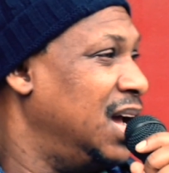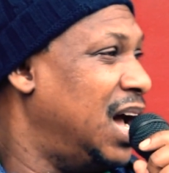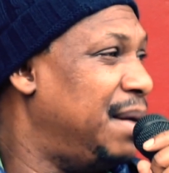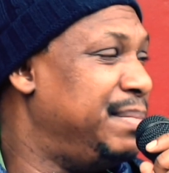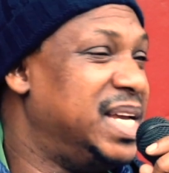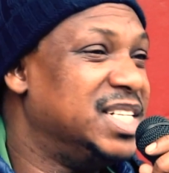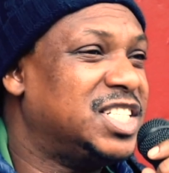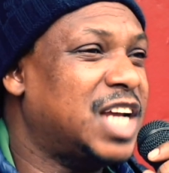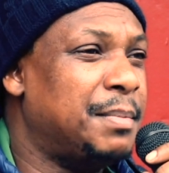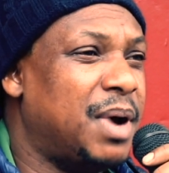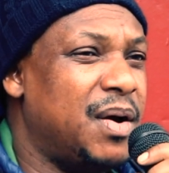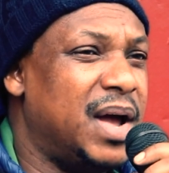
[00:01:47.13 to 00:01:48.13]
I mean,
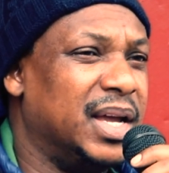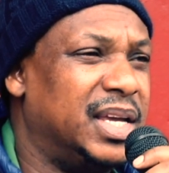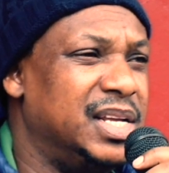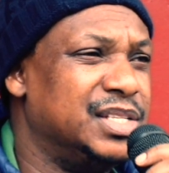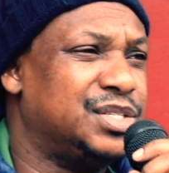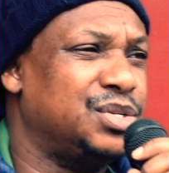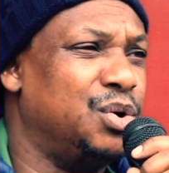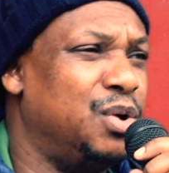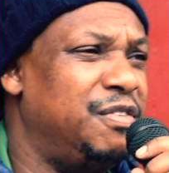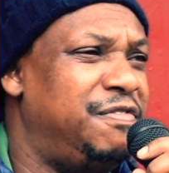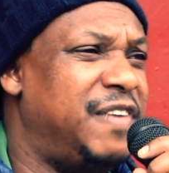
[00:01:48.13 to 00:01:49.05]
Shabba Rankin sold